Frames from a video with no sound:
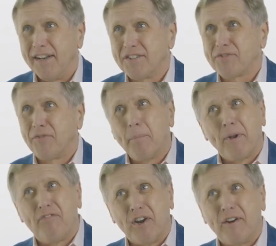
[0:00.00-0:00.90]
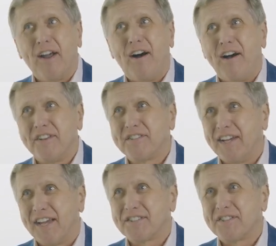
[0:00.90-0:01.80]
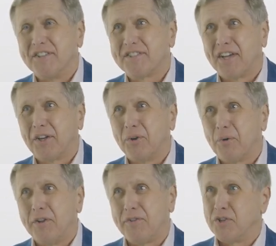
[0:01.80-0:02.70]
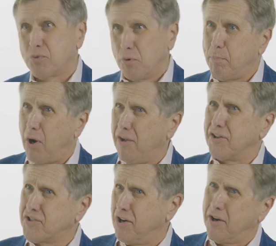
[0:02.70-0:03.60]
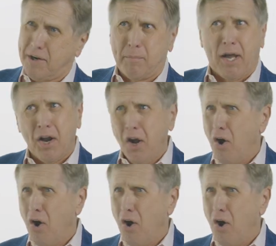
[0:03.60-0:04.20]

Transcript: And it's from a very odd text in Second Corinthians where Paul is talking about